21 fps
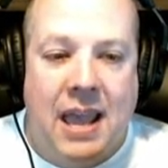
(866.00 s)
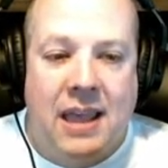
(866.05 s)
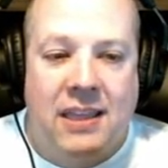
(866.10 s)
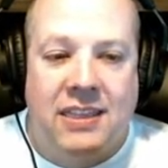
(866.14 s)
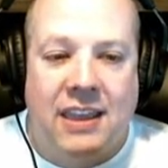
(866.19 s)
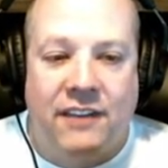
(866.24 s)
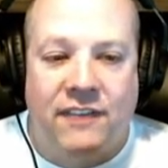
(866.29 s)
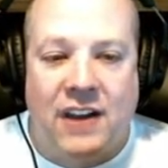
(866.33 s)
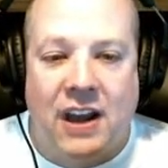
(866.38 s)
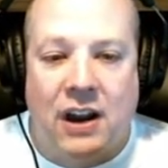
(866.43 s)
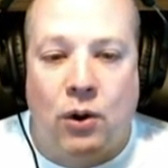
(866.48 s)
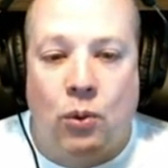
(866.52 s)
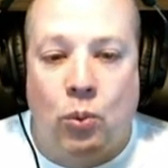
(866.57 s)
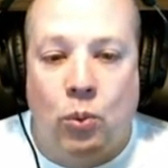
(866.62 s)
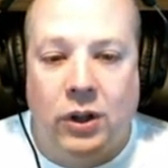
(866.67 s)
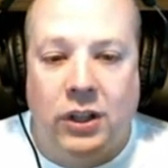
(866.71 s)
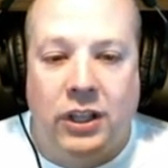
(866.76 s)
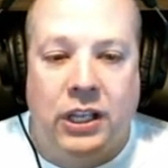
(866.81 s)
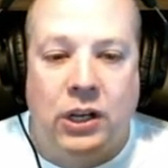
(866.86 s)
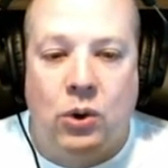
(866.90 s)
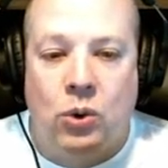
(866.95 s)
They've got a
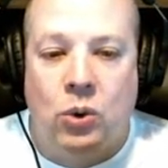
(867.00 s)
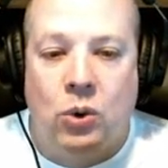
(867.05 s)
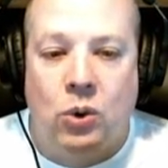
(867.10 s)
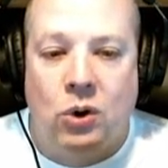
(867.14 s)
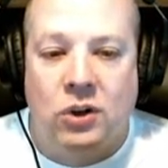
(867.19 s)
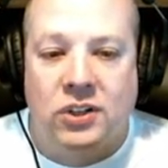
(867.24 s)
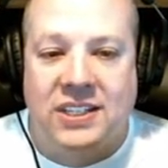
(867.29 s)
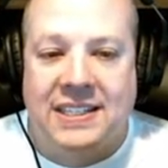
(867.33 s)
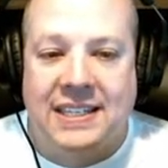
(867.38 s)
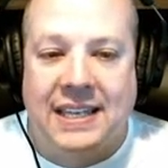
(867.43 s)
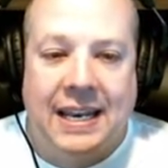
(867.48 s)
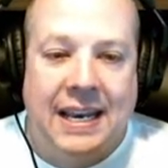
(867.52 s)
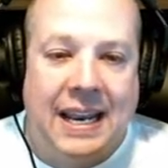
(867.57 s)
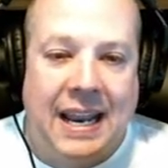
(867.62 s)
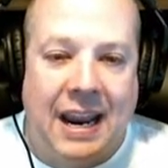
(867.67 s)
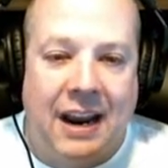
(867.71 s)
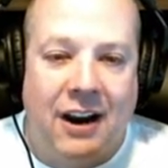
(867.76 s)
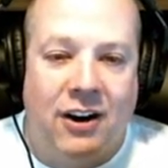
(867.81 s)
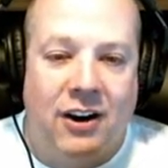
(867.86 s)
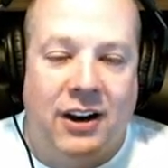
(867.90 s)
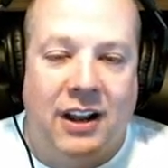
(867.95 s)
really cool sitting
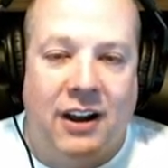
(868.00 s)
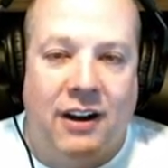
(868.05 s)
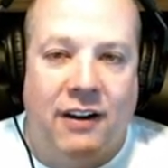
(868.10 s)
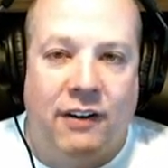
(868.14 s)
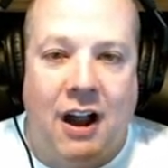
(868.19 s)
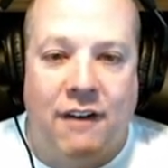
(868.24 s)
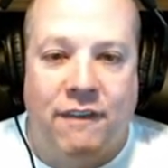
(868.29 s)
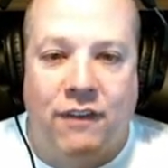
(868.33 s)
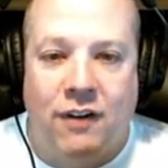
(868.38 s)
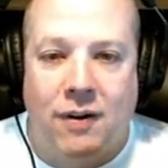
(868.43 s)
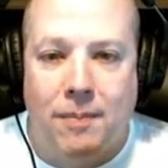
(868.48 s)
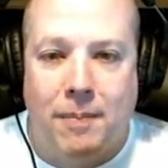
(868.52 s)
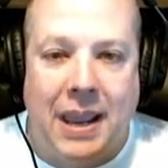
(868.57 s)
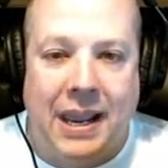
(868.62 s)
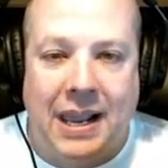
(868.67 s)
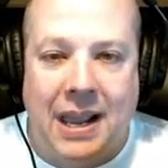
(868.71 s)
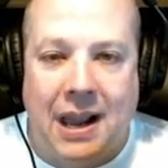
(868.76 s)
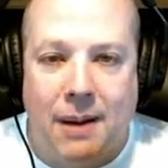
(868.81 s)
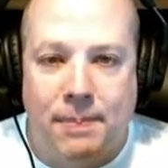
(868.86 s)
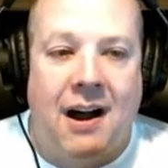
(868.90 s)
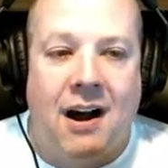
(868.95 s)
area for
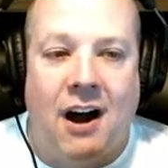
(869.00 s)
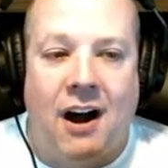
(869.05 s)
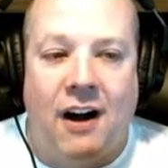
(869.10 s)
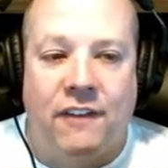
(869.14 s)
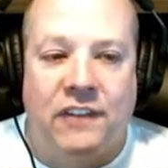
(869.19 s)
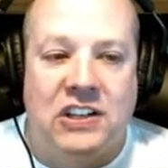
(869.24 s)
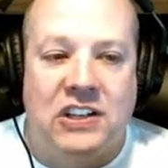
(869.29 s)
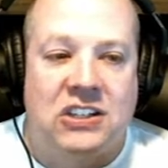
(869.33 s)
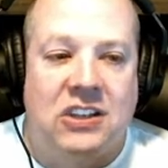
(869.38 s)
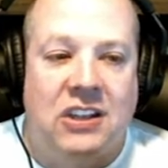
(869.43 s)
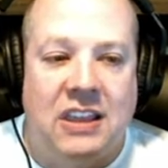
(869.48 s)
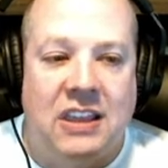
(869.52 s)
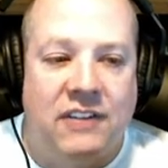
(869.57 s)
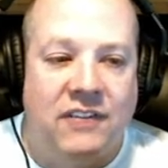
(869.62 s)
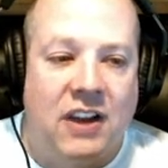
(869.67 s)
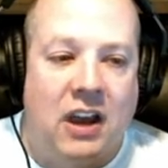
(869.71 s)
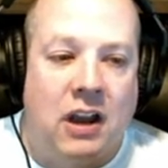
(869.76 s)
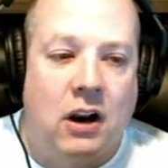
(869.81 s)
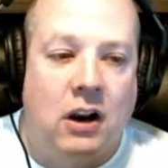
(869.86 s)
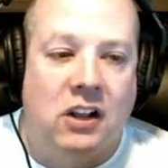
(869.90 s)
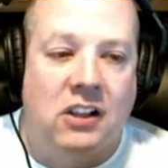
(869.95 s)
makeup. Obviously, they've
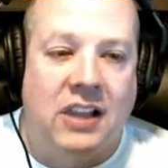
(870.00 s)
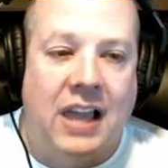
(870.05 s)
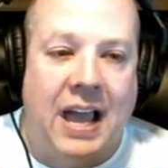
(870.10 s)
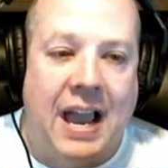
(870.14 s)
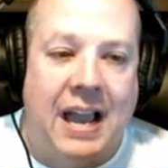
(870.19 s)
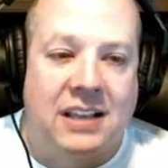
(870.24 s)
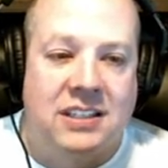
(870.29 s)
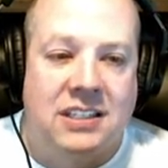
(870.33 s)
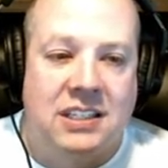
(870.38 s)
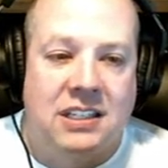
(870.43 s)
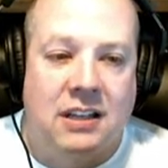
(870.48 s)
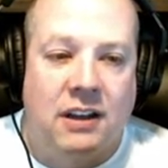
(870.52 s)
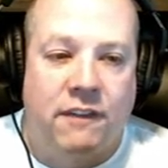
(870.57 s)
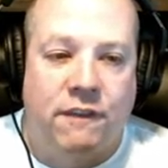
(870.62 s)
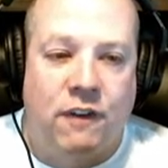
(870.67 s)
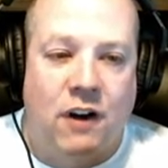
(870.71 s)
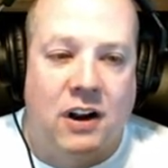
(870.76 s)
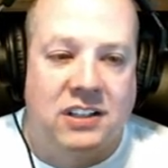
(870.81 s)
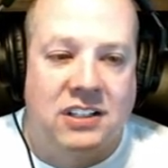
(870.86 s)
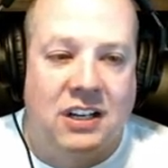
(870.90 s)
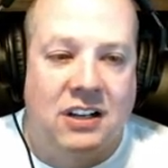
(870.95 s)
got a
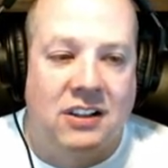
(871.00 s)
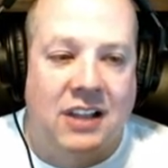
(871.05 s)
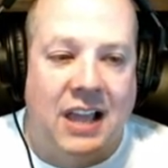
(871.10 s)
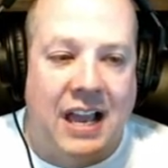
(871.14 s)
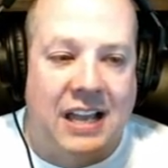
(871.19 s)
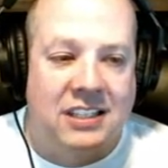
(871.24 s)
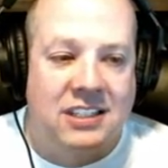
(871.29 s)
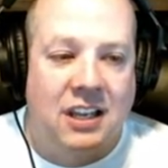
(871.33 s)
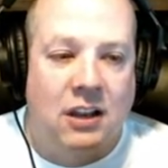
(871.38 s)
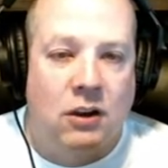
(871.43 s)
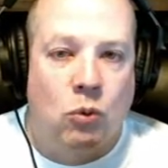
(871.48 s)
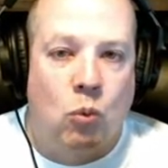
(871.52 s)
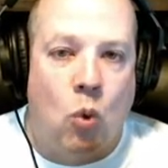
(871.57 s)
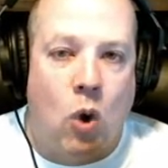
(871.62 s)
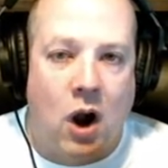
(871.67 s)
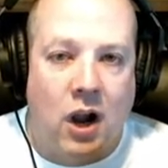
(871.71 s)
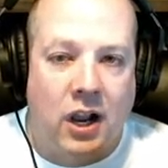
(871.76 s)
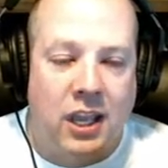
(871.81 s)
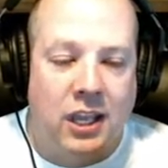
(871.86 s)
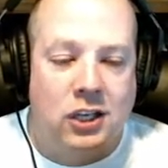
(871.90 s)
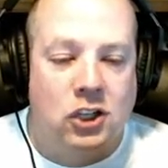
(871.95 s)
frosted glass
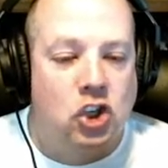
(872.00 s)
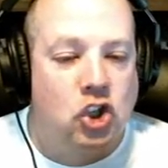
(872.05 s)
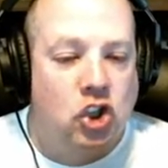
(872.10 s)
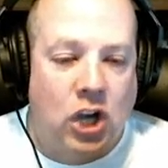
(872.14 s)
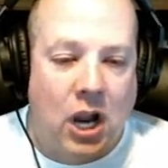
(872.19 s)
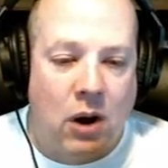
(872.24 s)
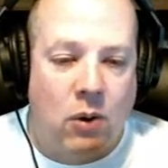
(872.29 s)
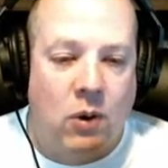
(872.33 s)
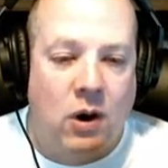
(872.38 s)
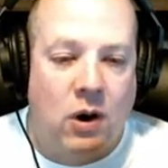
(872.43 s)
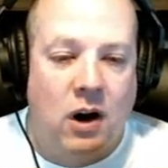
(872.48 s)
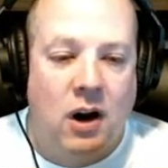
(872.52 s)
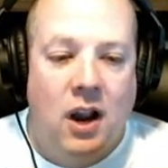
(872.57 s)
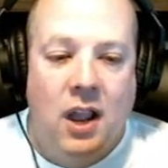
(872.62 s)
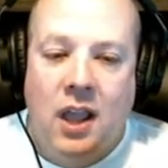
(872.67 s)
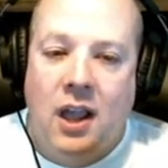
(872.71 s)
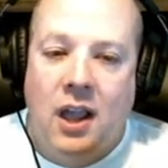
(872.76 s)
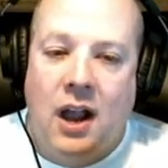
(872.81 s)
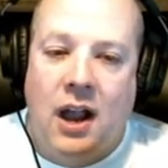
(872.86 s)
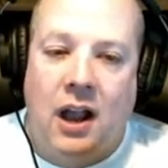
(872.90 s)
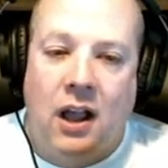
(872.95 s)
walk-in shower.
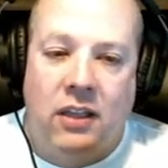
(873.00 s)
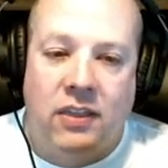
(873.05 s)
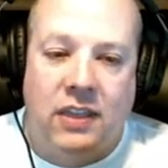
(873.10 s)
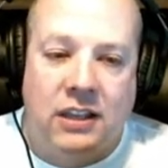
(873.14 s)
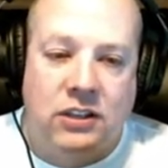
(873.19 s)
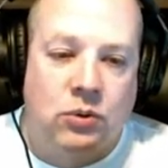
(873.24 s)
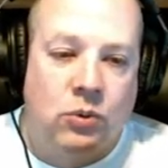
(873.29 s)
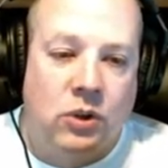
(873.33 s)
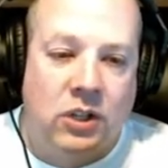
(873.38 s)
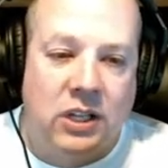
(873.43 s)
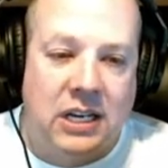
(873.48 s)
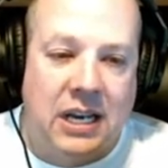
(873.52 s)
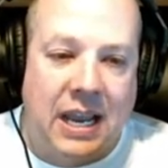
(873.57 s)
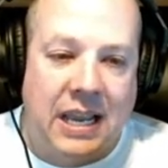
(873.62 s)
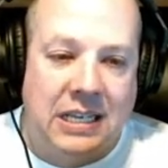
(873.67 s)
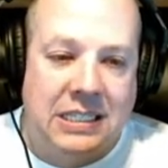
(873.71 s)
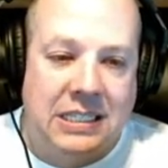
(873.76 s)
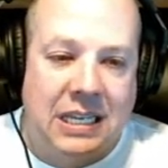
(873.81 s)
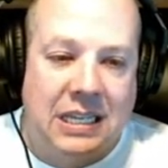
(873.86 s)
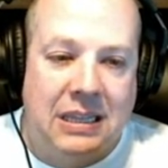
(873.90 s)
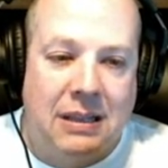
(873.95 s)
That's really
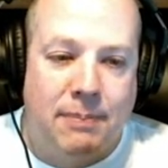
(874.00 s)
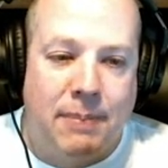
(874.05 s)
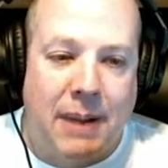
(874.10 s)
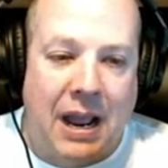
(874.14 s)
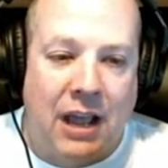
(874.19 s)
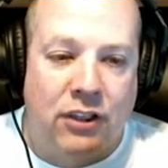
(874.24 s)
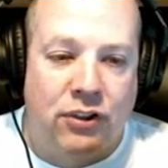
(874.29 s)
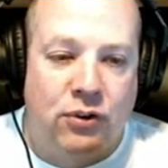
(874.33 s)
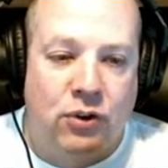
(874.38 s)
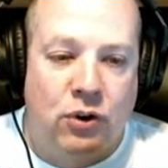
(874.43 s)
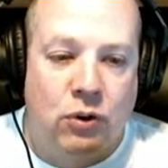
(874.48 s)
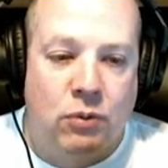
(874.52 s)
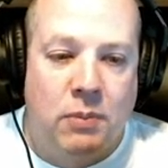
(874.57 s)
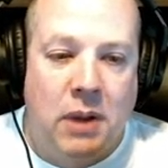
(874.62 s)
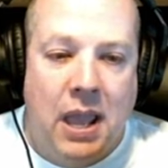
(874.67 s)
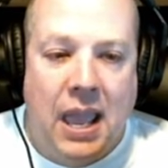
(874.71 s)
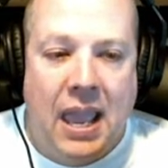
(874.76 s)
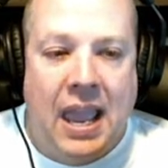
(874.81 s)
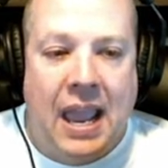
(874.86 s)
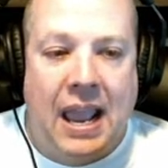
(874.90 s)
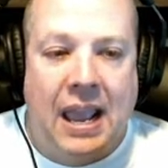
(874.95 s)
nice in the bathroom.
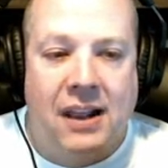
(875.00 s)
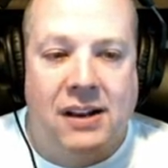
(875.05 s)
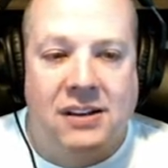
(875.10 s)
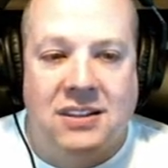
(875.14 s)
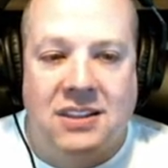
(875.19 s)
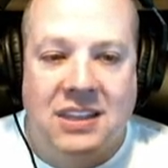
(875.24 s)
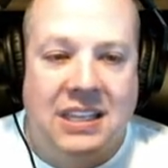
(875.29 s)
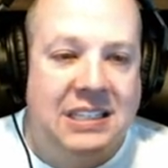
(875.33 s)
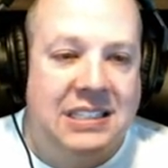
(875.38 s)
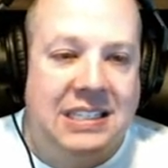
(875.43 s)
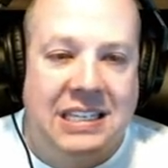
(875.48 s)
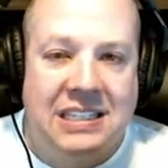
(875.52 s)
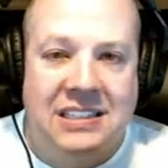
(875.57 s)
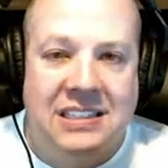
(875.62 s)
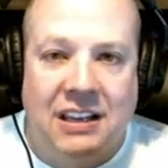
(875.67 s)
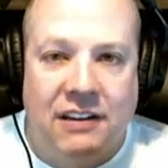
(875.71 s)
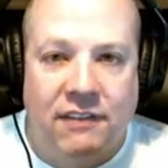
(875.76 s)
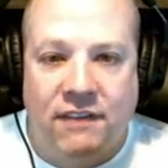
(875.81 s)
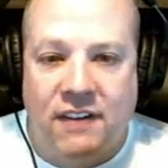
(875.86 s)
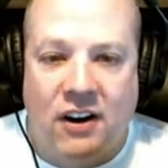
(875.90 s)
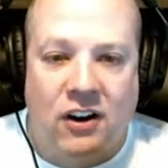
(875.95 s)
And this is
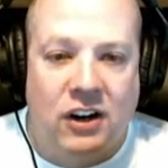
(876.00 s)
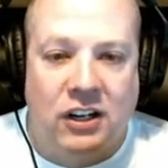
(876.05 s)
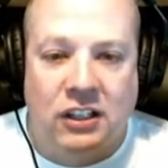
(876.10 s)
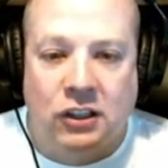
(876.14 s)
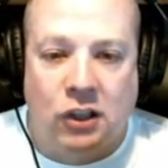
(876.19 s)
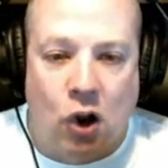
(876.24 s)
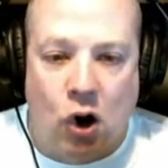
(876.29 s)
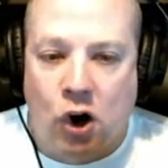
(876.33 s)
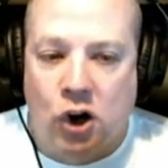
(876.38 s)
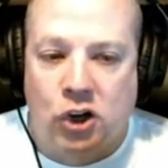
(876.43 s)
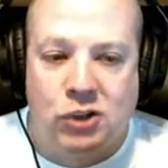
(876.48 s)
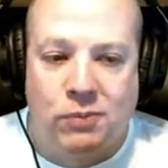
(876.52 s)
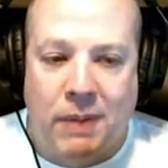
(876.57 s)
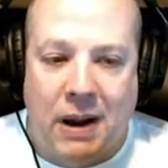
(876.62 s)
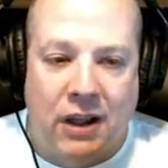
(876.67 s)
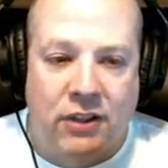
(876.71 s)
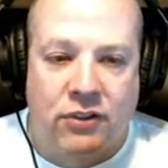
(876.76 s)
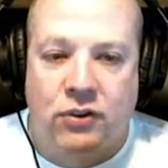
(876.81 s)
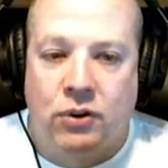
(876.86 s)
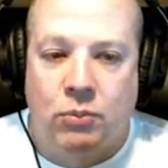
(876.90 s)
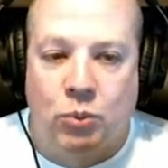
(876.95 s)
a very large
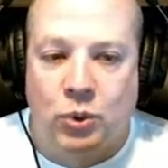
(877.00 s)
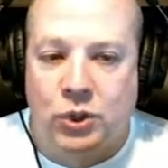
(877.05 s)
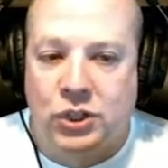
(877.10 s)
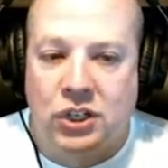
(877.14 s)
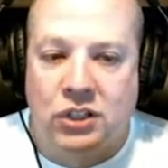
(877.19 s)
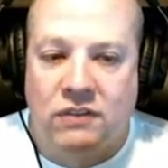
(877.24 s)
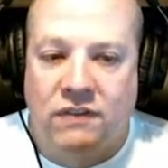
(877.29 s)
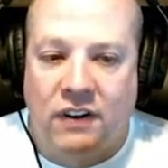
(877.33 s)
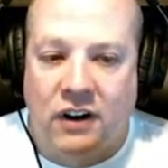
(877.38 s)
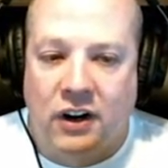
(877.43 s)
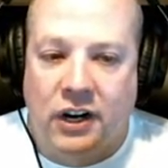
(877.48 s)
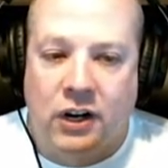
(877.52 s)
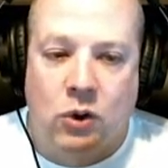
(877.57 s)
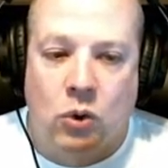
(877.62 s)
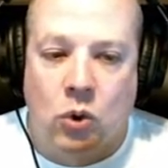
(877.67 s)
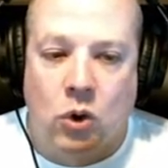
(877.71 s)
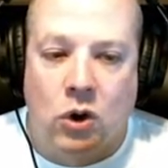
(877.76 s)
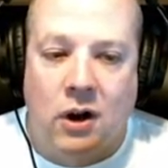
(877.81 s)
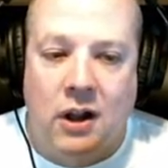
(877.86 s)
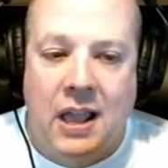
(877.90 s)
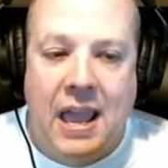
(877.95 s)
bathroom, which is very
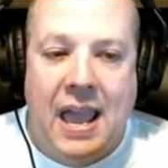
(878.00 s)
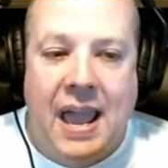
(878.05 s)
cool.